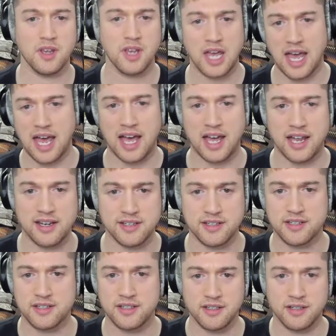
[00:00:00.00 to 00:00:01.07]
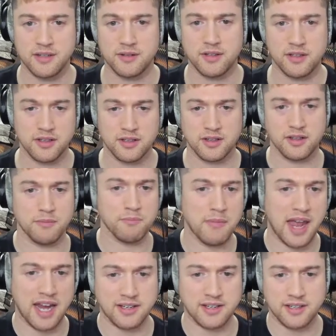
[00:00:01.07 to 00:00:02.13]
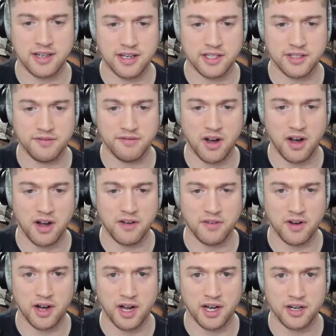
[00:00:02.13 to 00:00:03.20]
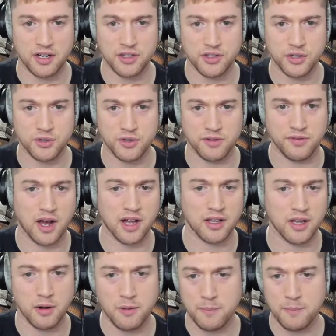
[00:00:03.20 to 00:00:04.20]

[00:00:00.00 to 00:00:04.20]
And mate is very, very soon to follow.